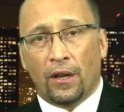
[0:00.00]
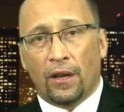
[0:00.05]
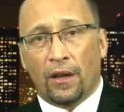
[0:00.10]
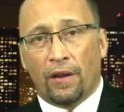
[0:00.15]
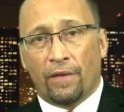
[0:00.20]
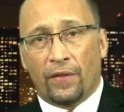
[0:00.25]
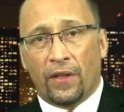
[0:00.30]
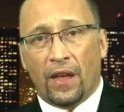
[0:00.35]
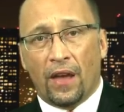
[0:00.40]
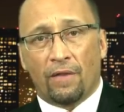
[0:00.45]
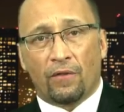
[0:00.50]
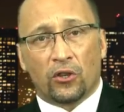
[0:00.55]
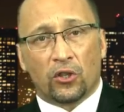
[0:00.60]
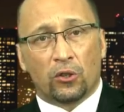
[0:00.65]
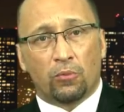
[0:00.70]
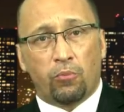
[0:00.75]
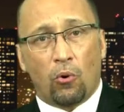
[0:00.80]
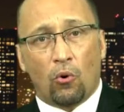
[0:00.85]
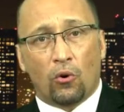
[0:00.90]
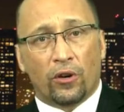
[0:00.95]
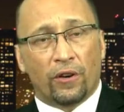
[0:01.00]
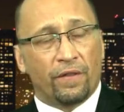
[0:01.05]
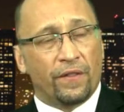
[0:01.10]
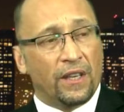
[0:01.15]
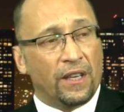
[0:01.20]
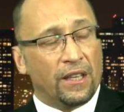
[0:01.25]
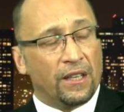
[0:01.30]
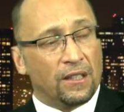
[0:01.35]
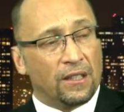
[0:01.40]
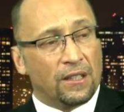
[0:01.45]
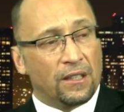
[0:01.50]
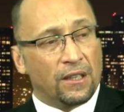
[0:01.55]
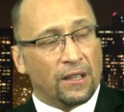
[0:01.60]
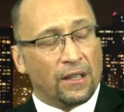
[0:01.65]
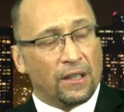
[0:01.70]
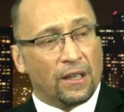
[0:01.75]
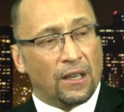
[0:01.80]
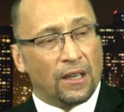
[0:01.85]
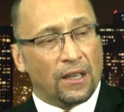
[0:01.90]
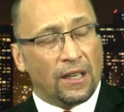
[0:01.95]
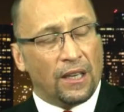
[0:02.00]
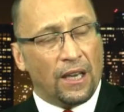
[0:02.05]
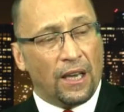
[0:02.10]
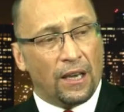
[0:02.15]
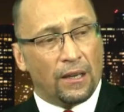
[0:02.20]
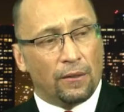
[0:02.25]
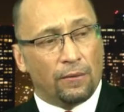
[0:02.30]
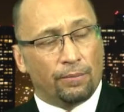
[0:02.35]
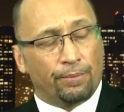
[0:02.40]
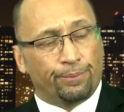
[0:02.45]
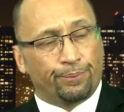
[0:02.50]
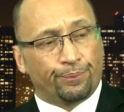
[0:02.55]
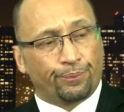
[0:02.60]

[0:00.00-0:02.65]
if they ever spoke of the incident again.